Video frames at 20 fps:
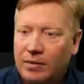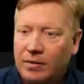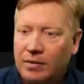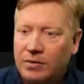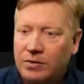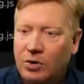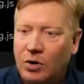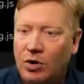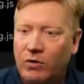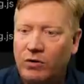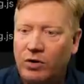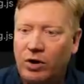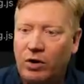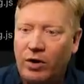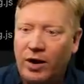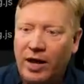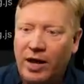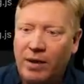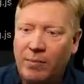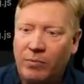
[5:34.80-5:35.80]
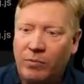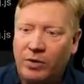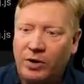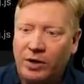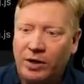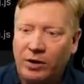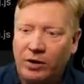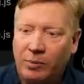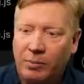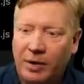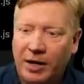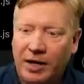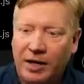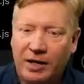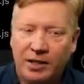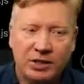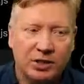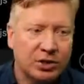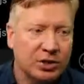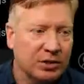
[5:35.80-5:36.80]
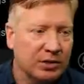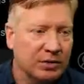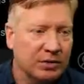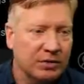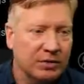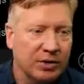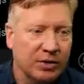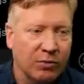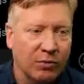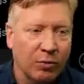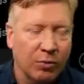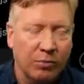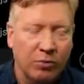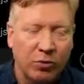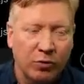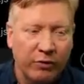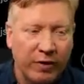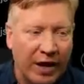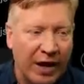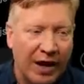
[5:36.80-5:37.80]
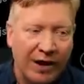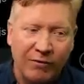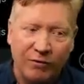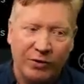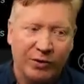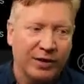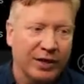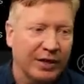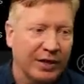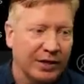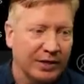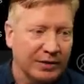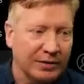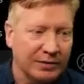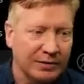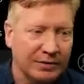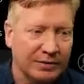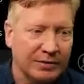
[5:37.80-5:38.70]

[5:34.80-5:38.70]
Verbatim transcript: So over in our app, we're gonna go to page, I'm gonna remove everything.